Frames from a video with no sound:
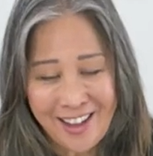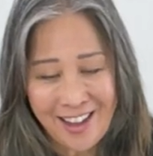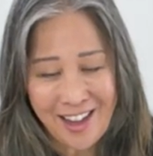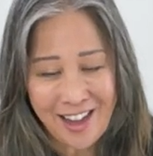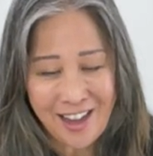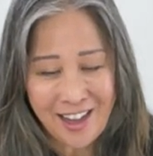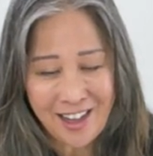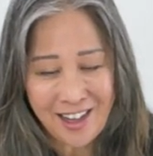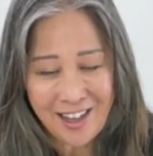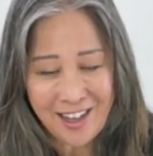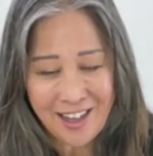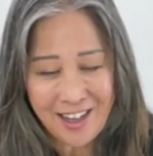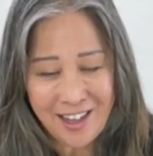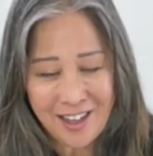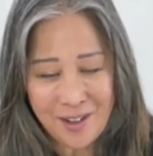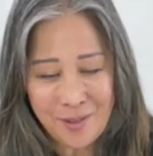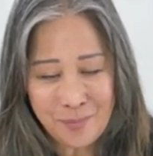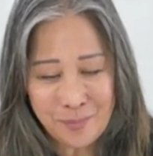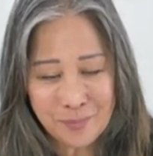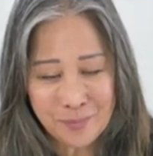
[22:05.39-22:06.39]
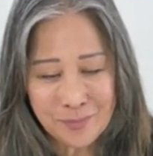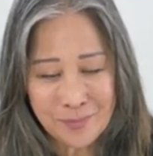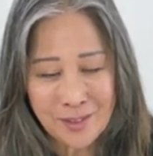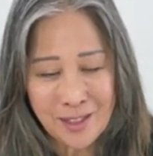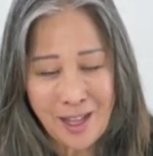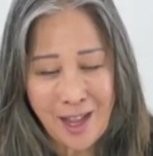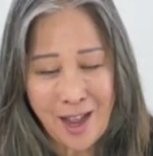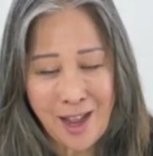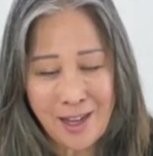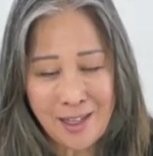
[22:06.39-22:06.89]

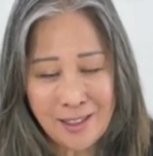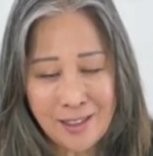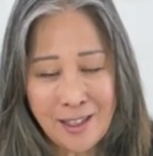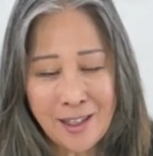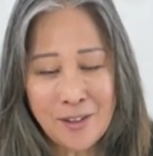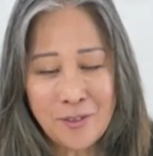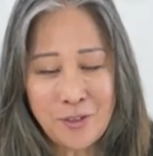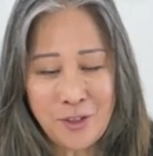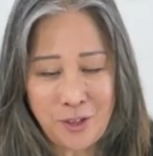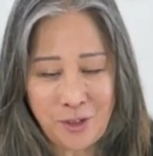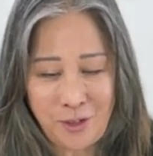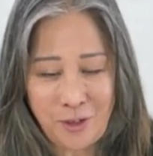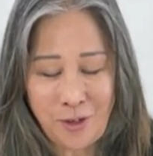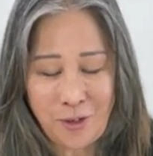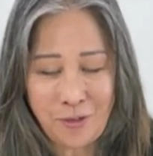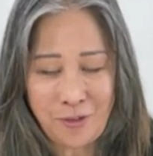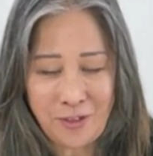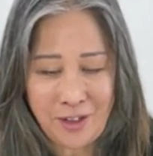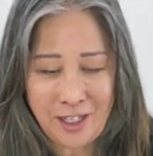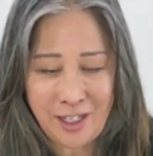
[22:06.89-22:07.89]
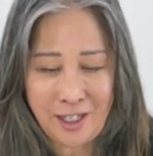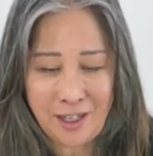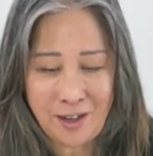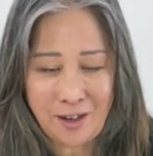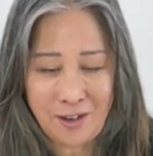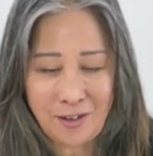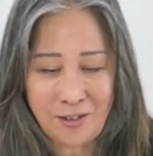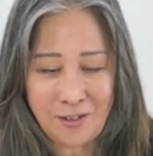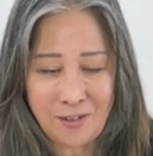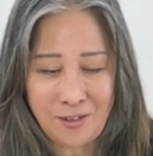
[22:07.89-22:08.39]
I loved your
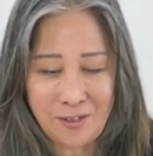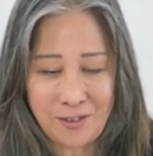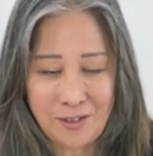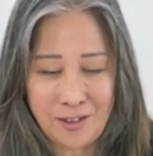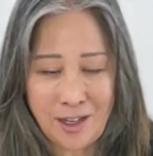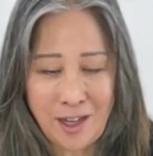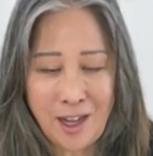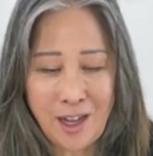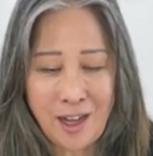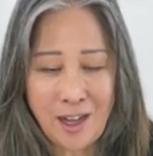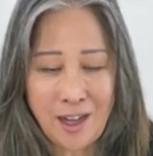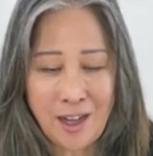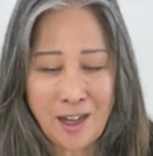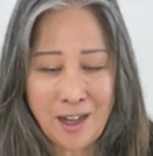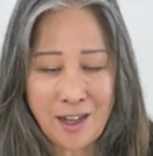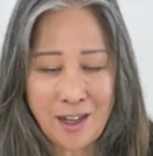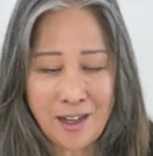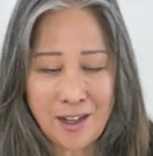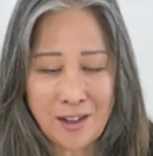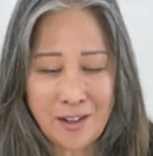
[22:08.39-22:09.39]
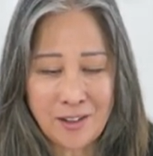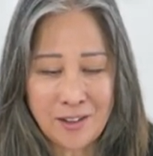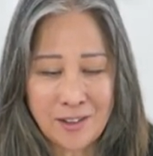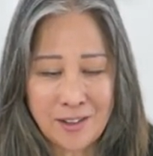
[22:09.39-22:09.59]
video. Ah,